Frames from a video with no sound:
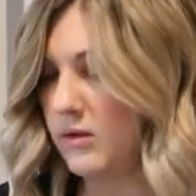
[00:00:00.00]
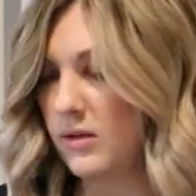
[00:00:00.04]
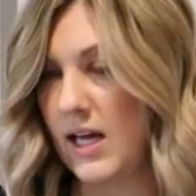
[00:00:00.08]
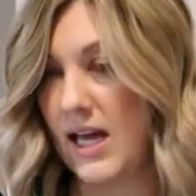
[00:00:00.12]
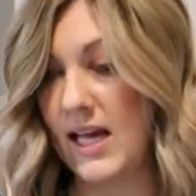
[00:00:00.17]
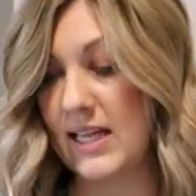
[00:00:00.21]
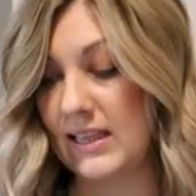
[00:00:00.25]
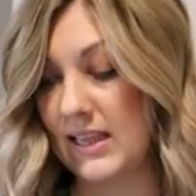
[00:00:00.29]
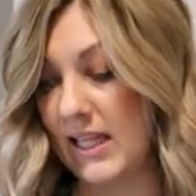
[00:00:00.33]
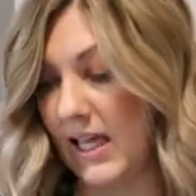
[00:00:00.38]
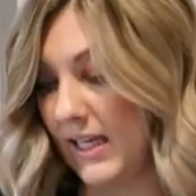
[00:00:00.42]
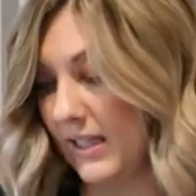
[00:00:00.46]

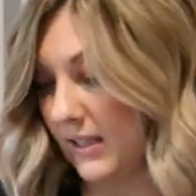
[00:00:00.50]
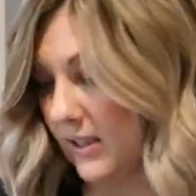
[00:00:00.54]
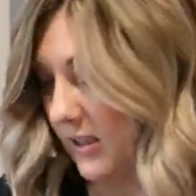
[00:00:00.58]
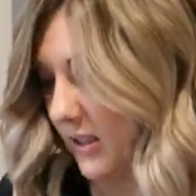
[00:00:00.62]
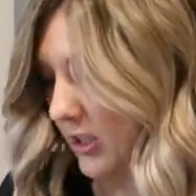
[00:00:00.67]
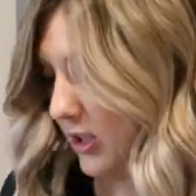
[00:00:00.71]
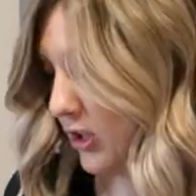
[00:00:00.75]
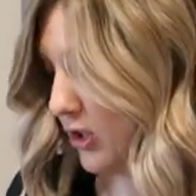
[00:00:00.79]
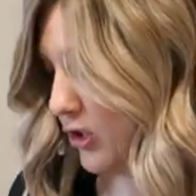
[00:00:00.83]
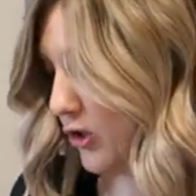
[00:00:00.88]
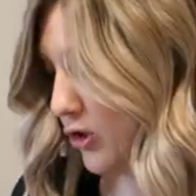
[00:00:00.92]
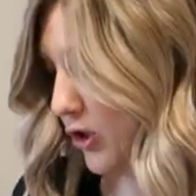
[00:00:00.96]
and like
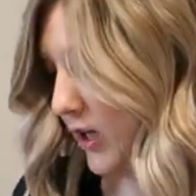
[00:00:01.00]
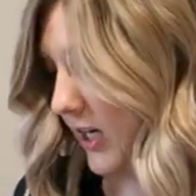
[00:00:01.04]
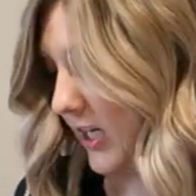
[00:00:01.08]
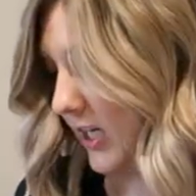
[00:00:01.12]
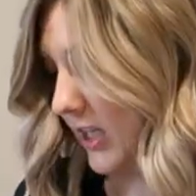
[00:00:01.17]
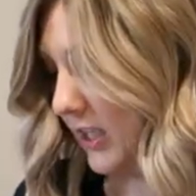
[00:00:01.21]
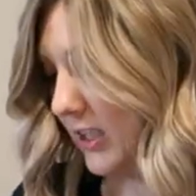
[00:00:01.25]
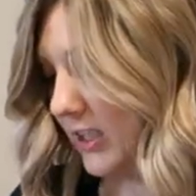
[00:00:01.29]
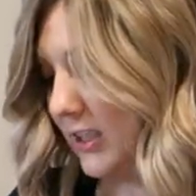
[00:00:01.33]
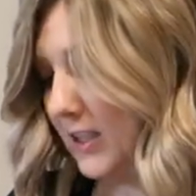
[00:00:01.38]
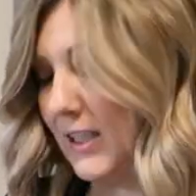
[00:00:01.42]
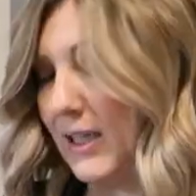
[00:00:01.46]

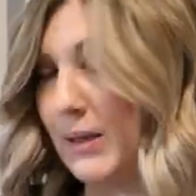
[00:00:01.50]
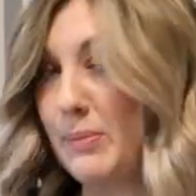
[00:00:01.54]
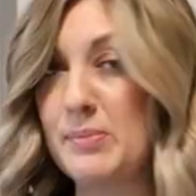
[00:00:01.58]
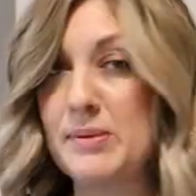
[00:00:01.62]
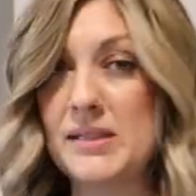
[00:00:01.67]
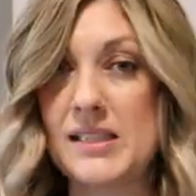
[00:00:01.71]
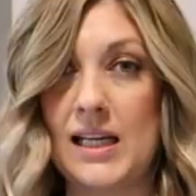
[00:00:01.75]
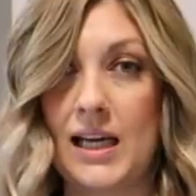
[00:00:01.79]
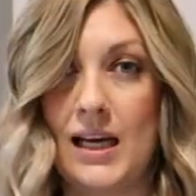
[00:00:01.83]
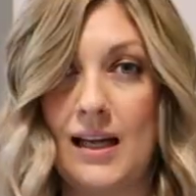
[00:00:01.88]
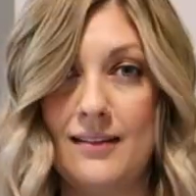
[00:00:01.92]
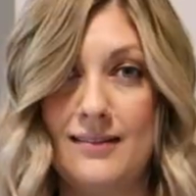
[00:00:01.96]
straight
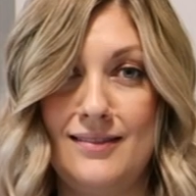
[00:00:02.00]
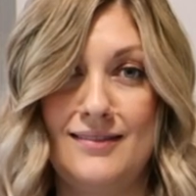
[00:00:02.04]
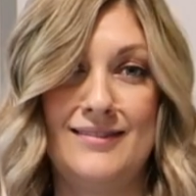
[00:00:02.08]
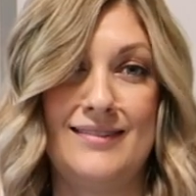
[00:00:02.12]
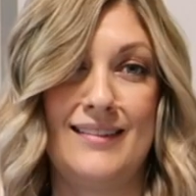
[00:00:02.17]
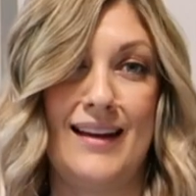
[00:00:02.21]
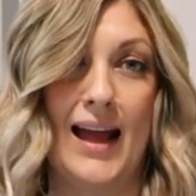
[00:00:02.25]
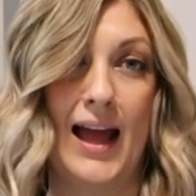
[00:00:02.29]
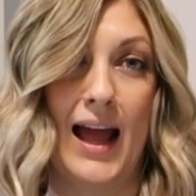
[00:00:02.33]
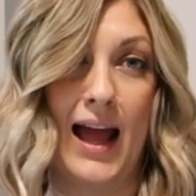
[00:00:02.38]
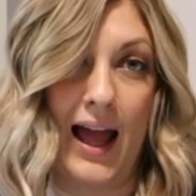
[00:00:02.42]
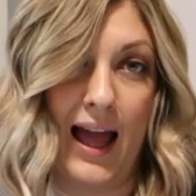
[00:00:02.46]
clips in,
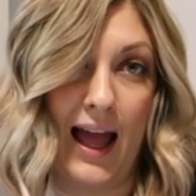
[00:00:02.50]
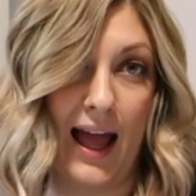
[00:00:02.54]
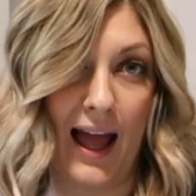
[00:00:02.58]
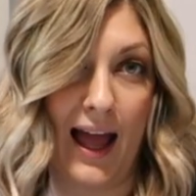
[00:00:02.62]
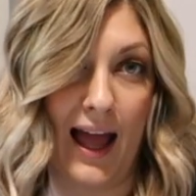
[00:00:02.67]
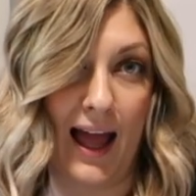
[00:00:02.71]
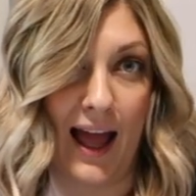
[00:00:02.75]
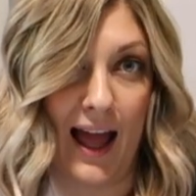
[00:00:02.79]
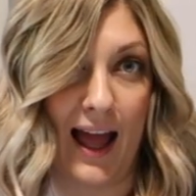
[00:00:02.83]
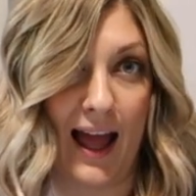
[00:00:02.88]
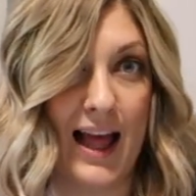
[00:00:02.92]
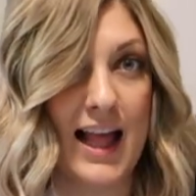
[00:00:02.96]

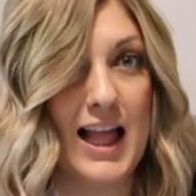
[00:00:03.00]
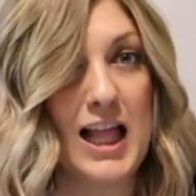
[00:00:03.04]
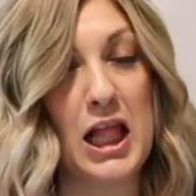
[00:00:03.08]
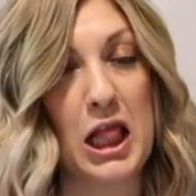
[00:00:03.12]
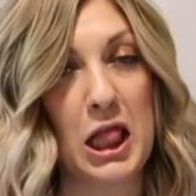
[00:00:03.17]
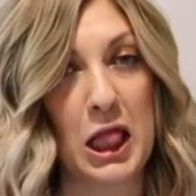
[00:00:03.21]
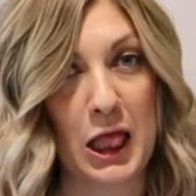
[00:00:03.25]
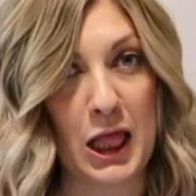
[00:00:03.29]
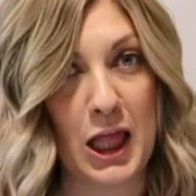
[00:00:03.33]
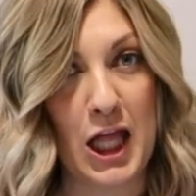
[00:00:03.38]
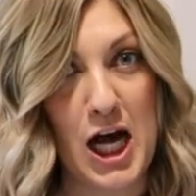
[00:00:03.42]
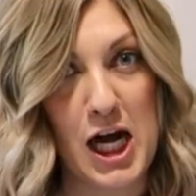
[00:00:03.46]

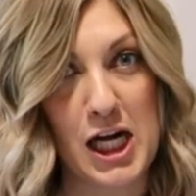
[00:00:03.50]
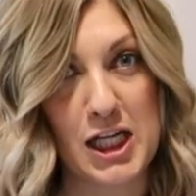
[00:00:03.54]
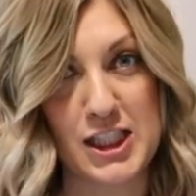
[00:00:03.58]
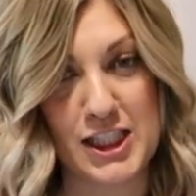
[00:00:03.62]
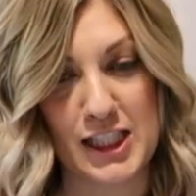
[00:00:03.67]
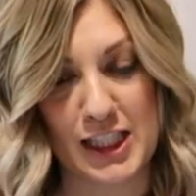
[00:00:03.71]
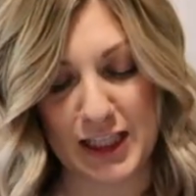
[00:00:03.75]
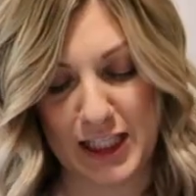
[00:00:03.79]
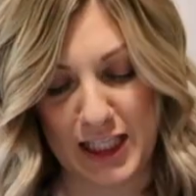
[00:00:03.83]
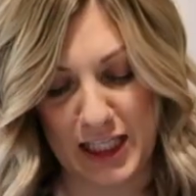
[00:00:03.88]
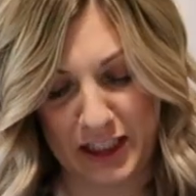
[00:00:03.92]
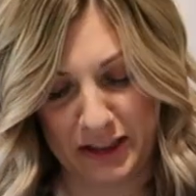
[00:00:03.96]
locked
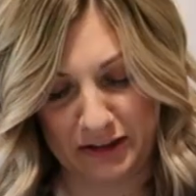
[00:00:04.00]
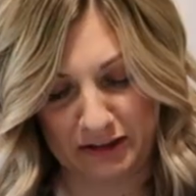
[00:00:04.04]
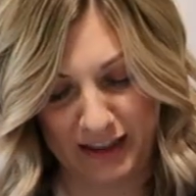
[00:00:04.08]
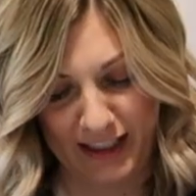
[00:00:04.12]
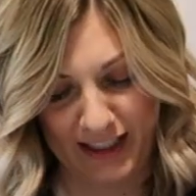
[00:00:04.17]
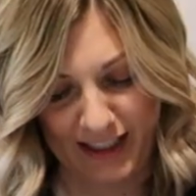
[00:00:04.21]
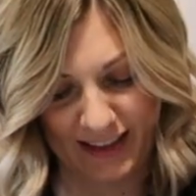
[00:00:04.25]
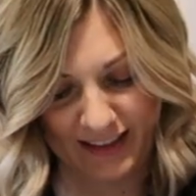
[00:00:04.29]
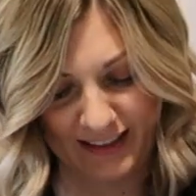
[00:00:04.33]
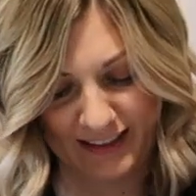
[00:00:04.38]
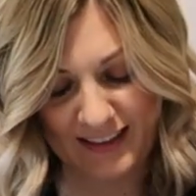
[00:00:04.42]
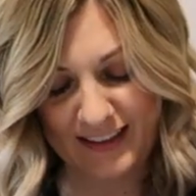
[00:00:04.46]
and
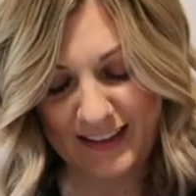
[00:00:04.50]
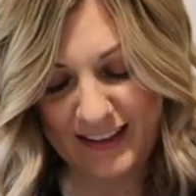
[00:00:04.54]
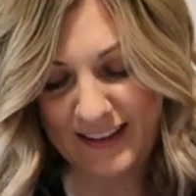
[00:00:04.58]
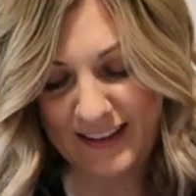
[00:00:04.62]
loaded.